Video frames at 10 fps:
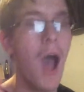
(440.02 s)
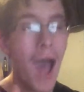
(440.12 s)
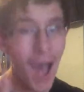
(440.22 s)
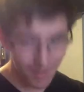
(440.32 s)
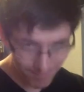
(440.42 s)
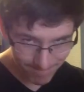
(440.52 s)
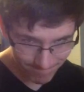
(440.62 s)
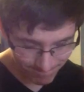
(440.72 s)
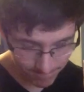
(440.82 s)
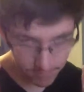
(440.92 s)
Ah
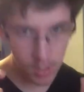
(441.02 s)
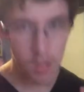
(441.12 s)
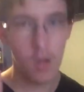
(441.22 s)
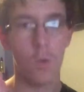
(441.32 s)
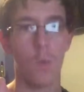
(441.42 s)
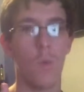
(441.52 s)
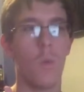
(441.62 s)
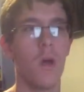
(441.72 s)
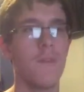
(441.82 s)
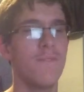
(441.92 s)

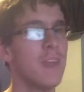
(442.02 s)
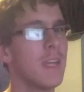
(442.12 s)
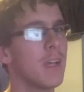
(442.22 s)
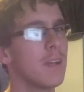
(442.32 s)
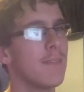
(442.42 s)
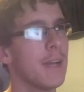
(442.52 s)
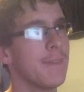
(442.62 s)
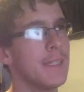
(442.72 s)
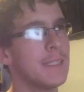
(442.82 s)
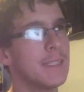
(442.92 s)
I think that's the last thing.